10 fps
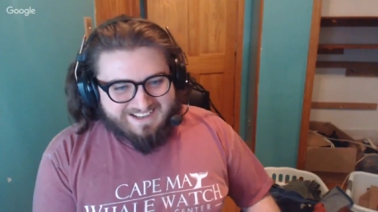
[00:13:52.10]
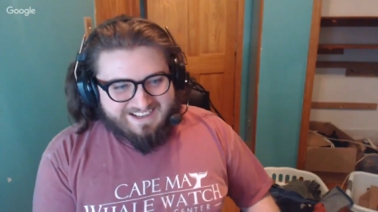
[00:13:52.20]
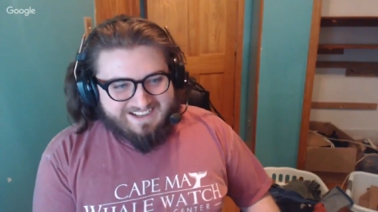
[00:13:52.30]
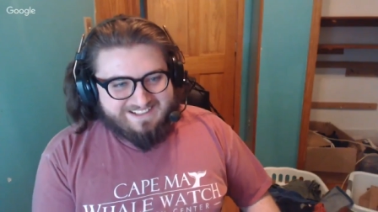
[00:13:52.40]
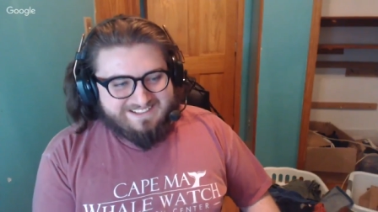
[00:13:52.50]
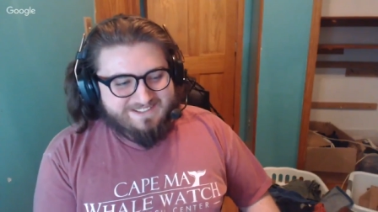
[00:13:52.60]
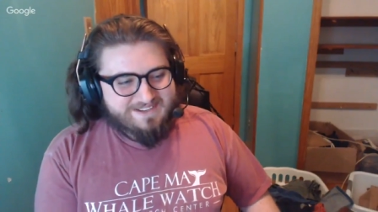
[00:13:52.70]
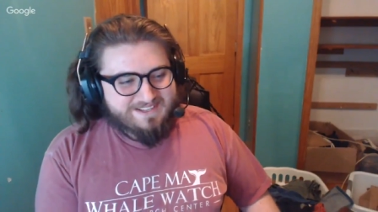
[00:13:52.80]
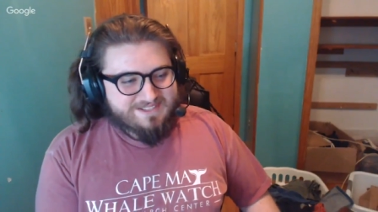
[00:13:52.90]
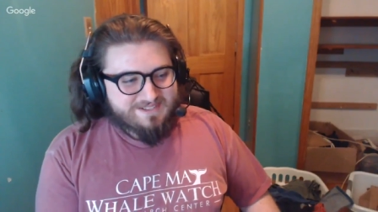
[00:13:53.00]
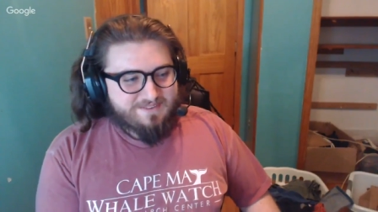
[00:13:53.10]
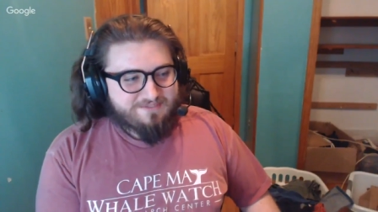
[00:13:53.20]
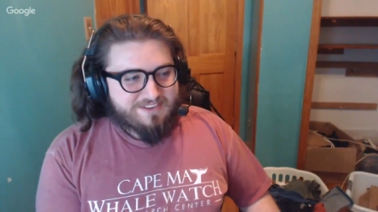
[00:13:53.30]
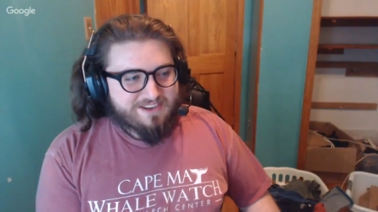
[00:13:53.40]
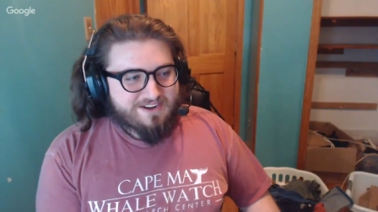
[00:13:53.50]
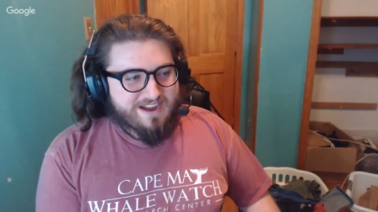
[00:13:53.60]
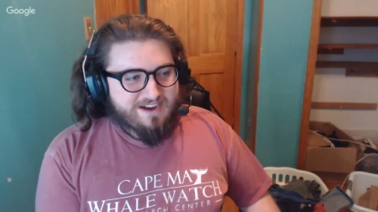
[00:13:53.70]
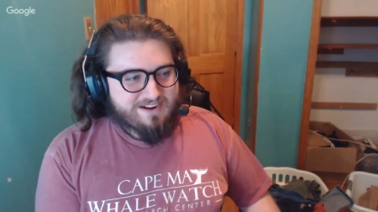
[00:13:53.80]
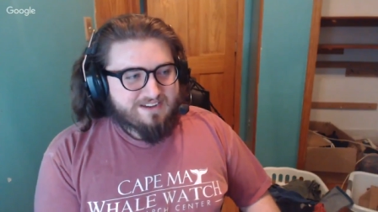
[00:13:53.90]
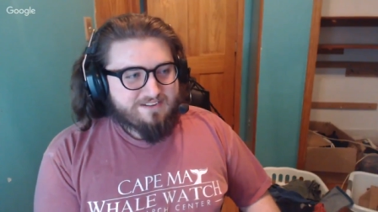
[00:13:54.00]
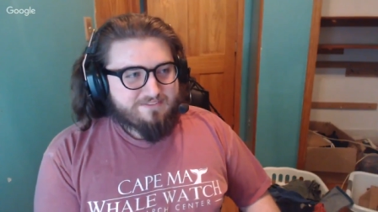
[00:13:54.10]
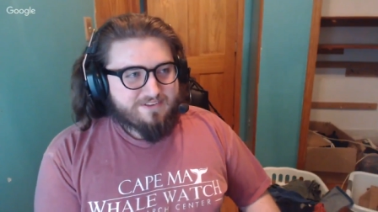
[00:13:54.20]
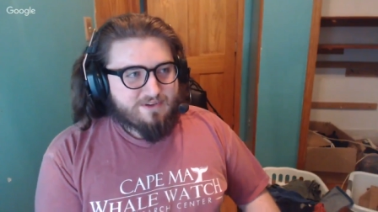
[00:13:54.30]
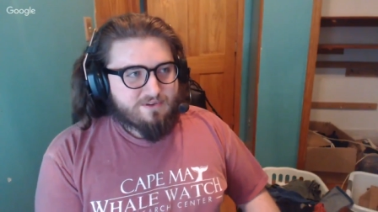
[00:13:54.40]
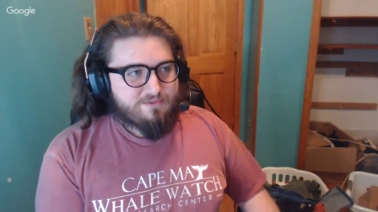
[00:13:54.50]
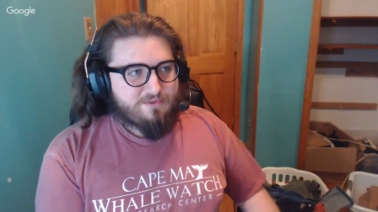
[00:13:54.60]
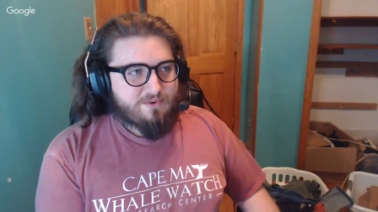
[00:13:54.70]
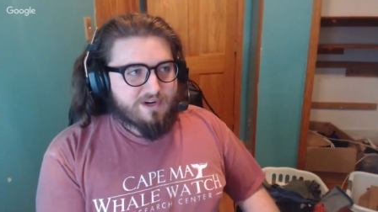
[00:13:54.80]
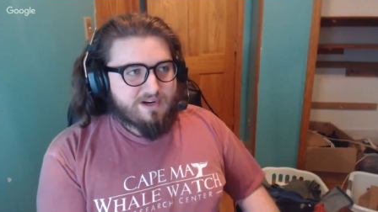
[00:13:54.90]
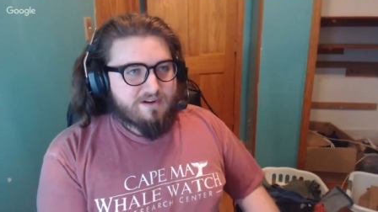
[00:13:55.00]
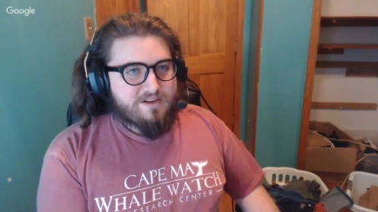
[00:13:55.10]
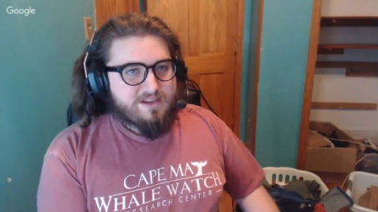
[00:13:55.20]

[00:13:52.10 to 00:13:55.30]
Uh, so you can sort of figure out or get a feel for,